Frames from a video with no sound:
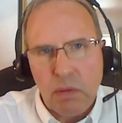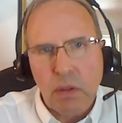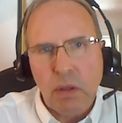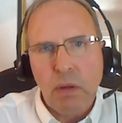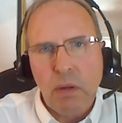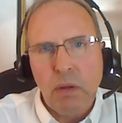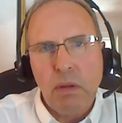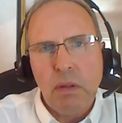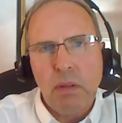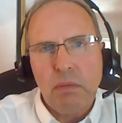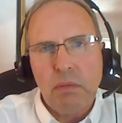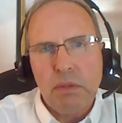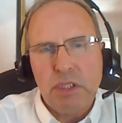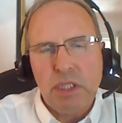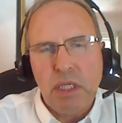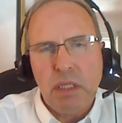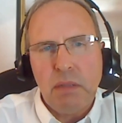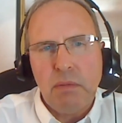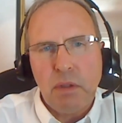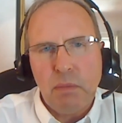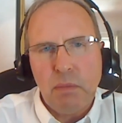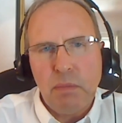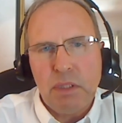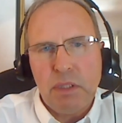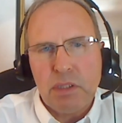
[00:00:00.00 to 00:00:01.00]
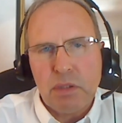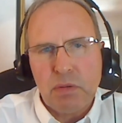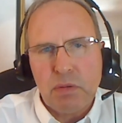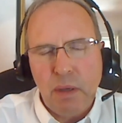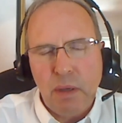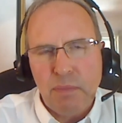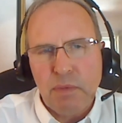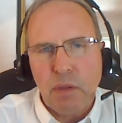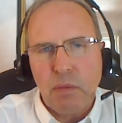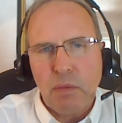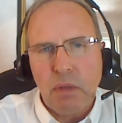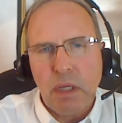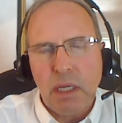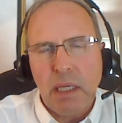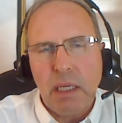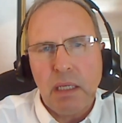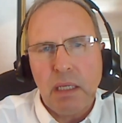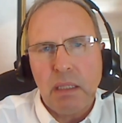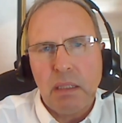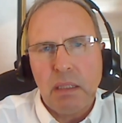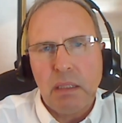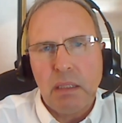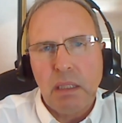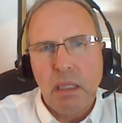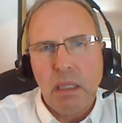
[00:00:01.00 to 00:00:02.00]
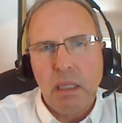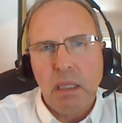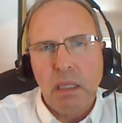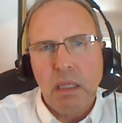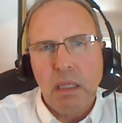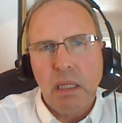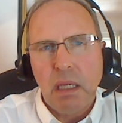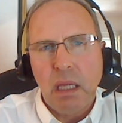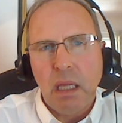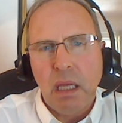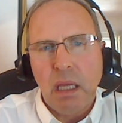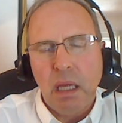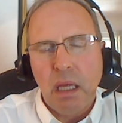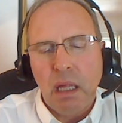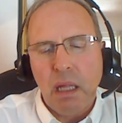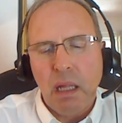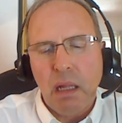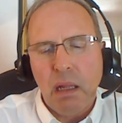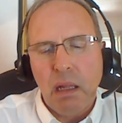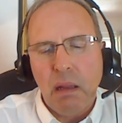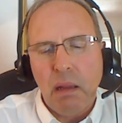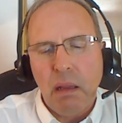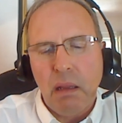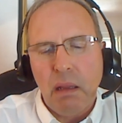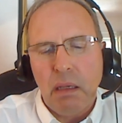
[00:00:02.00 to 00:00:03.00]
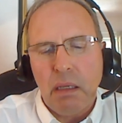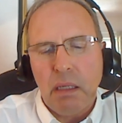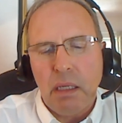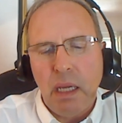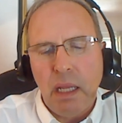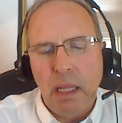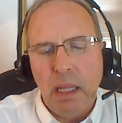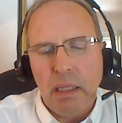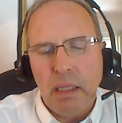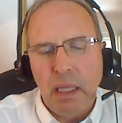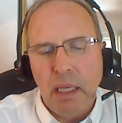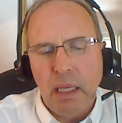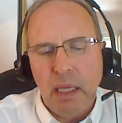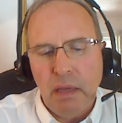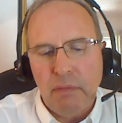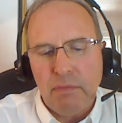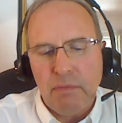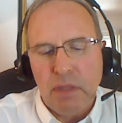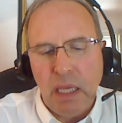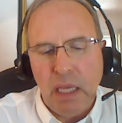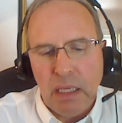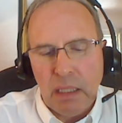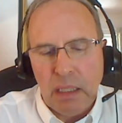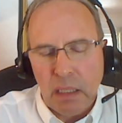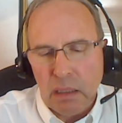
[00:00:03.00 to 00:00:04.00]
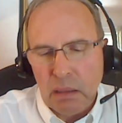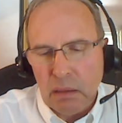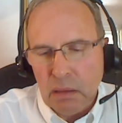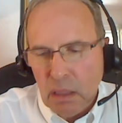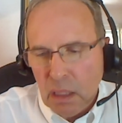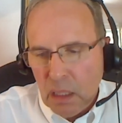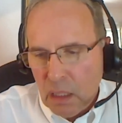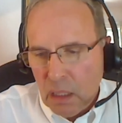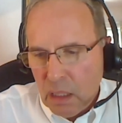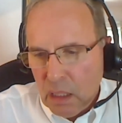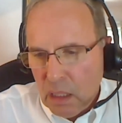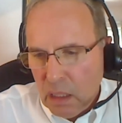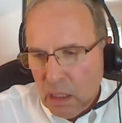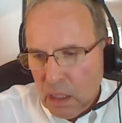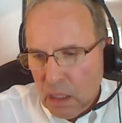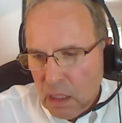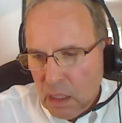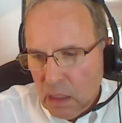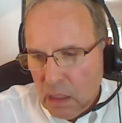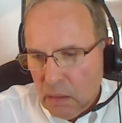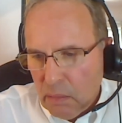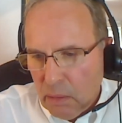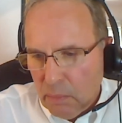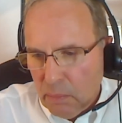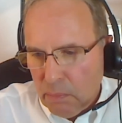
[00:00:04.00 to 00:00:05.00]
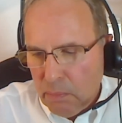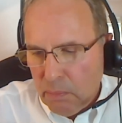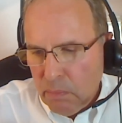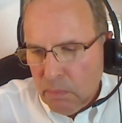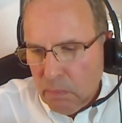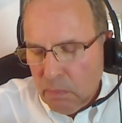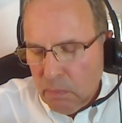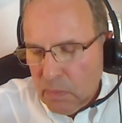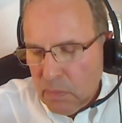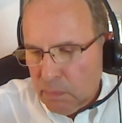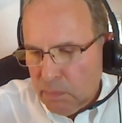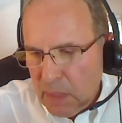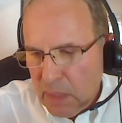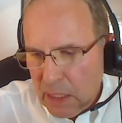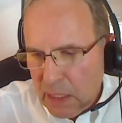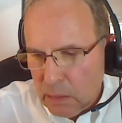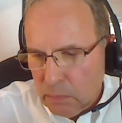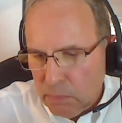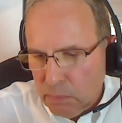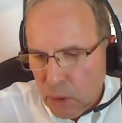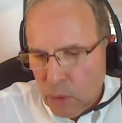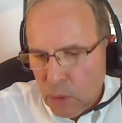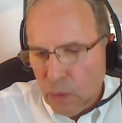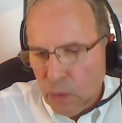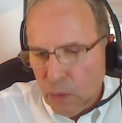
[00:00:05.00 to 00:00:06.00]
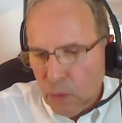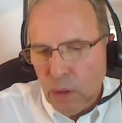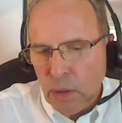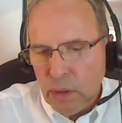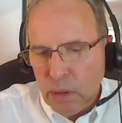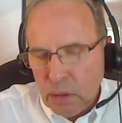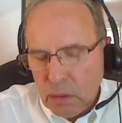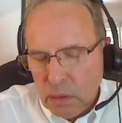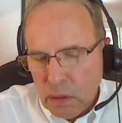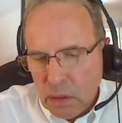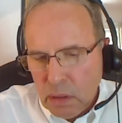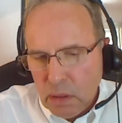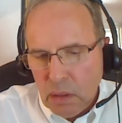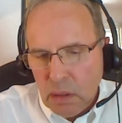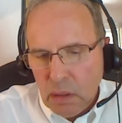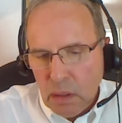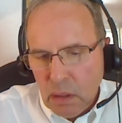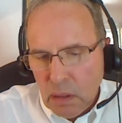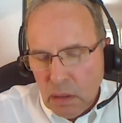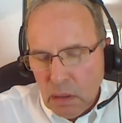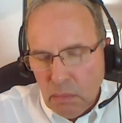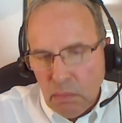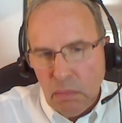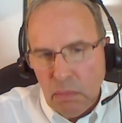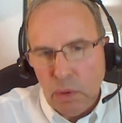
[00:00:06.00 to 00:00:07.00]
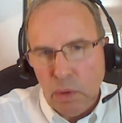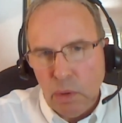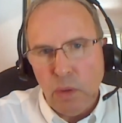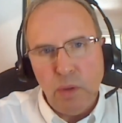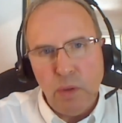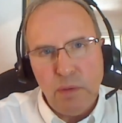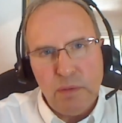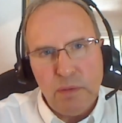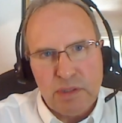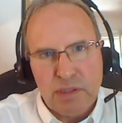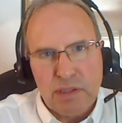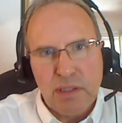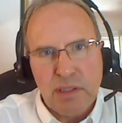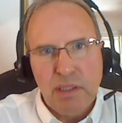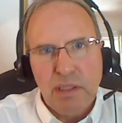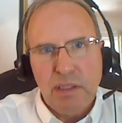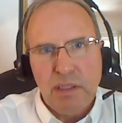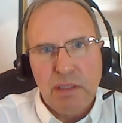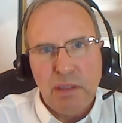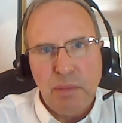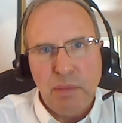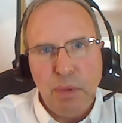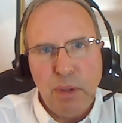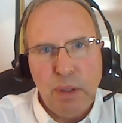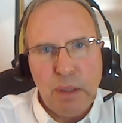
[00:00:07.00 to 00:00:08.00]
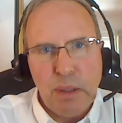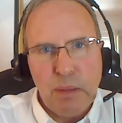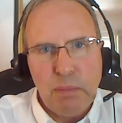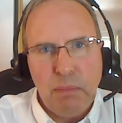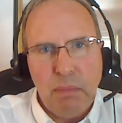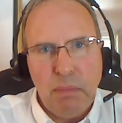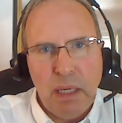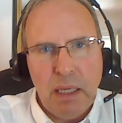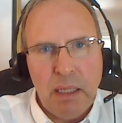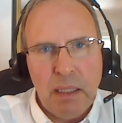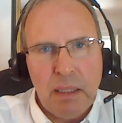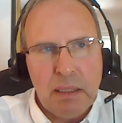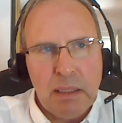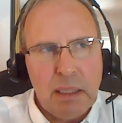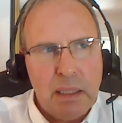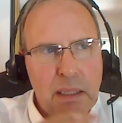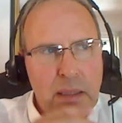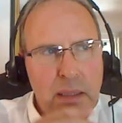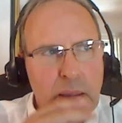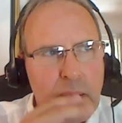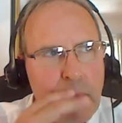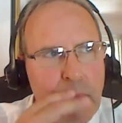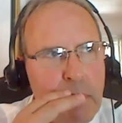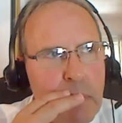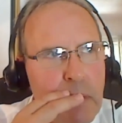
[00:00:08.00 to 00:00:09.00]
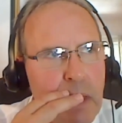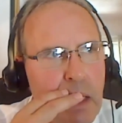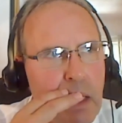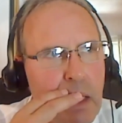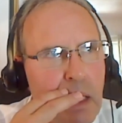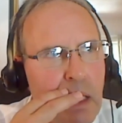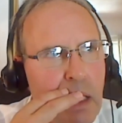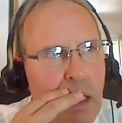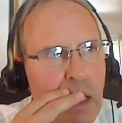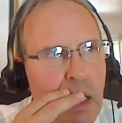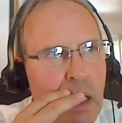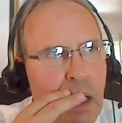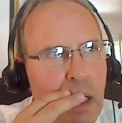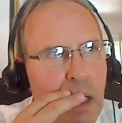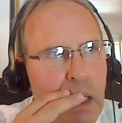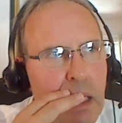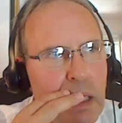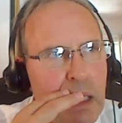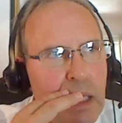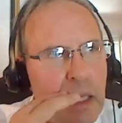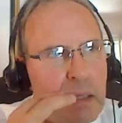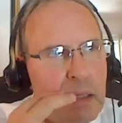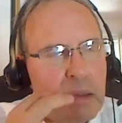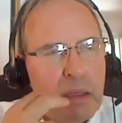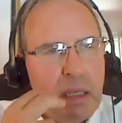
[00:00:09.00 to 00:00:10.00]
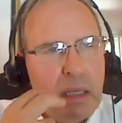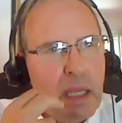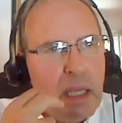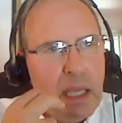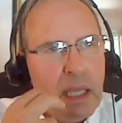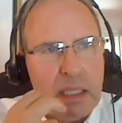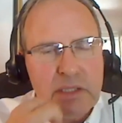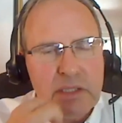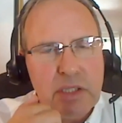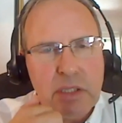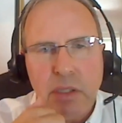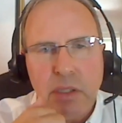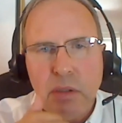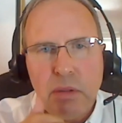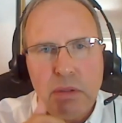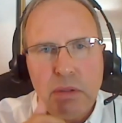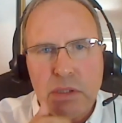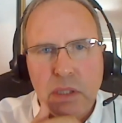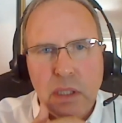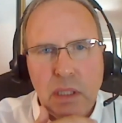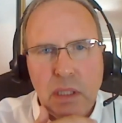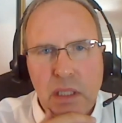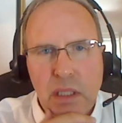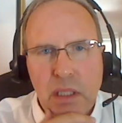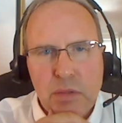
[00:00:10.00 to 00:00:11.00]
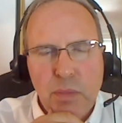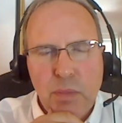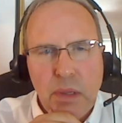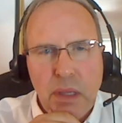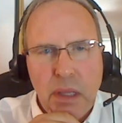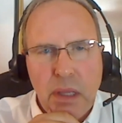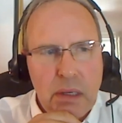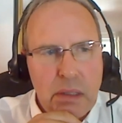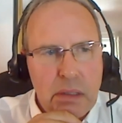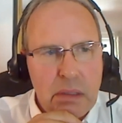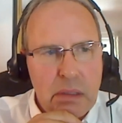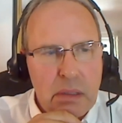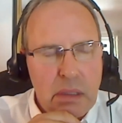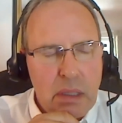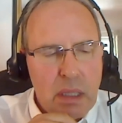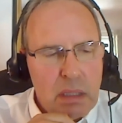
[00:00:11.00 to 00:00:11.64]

current regime could be swept away, uh, and they have taken, a, uh, made bold moves, to put it mildly. Uh, and execution has been